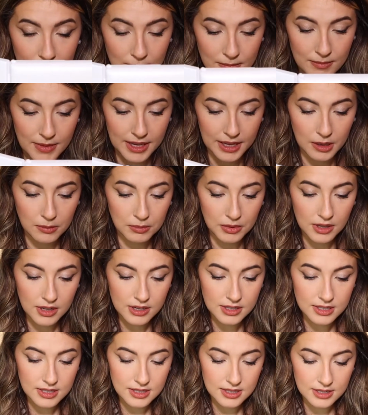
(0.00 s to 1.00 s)
makeup
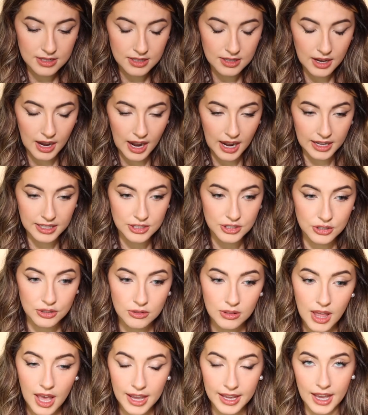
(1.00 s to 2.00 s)
looks. I do
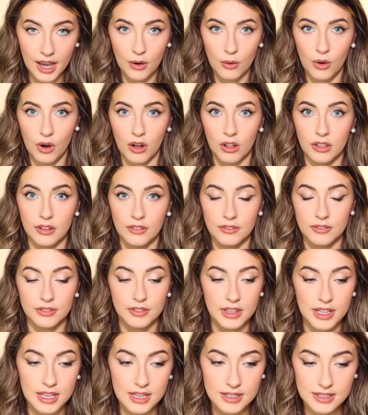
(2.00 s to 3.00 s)
like how all of
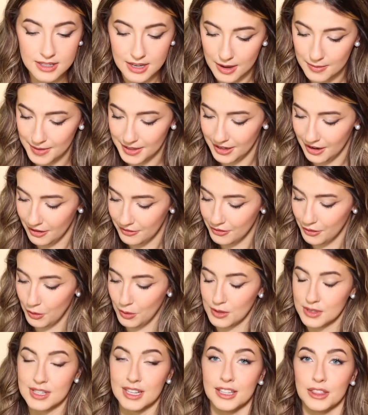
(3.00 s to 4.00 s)
these, I mean, of
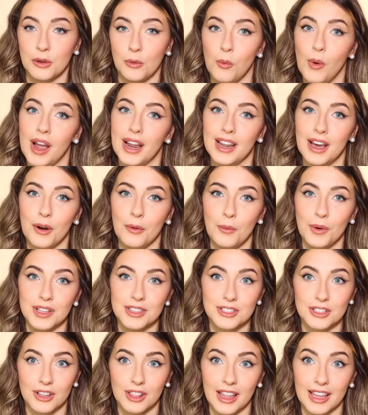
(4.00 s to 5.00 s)
course, like the whiteout
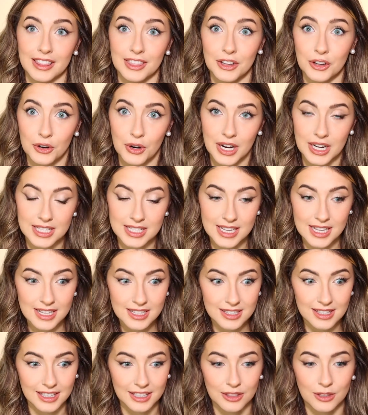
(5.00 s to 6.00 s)
ones are like the
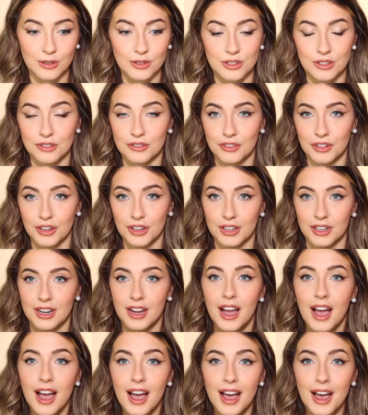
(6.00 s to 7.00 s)
craziest, like those are for
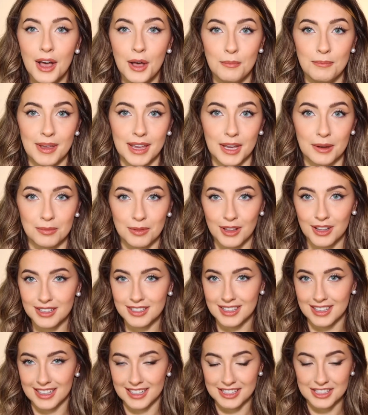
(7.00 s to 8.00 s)
makeup looks,
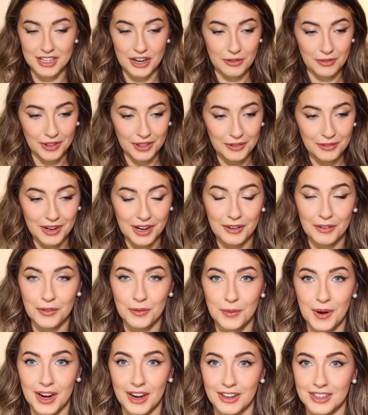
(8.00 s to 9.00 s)
like it's not really what I would
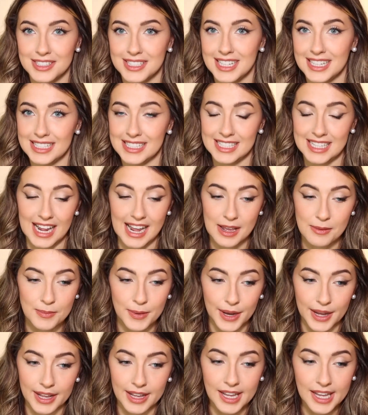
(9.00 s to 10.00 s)
wear day to day,
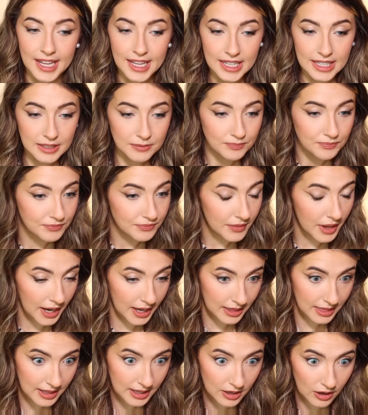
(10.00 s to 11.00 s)
but I
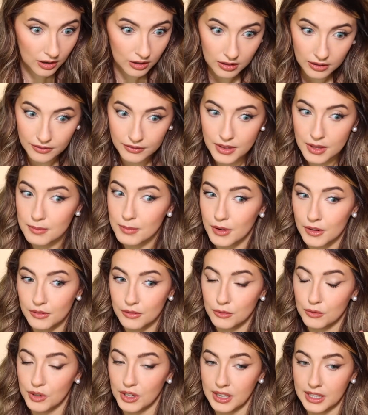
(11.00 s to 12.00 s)
think all of them are
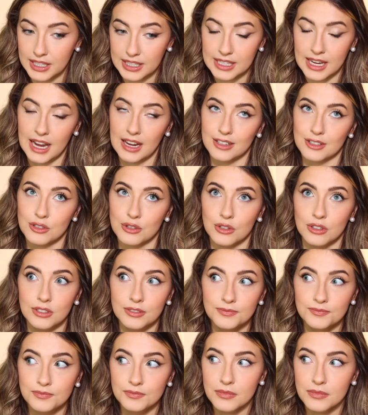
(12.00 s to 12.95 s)
really natural.